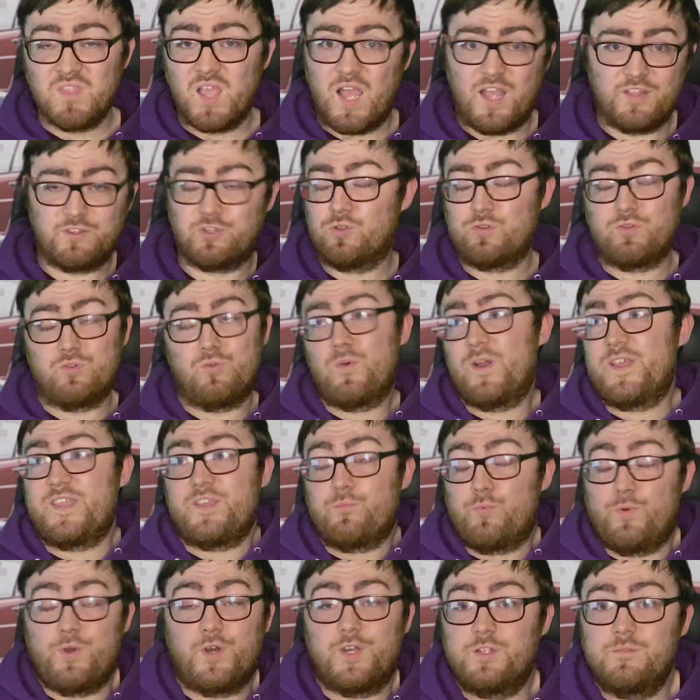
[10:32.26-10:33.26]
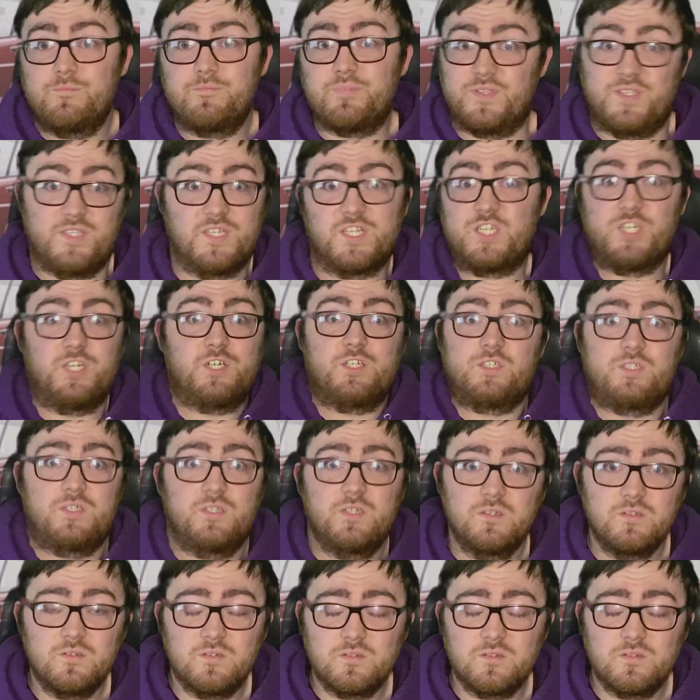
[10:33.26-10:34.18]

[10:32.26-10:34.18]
I don't know why you would, but you could.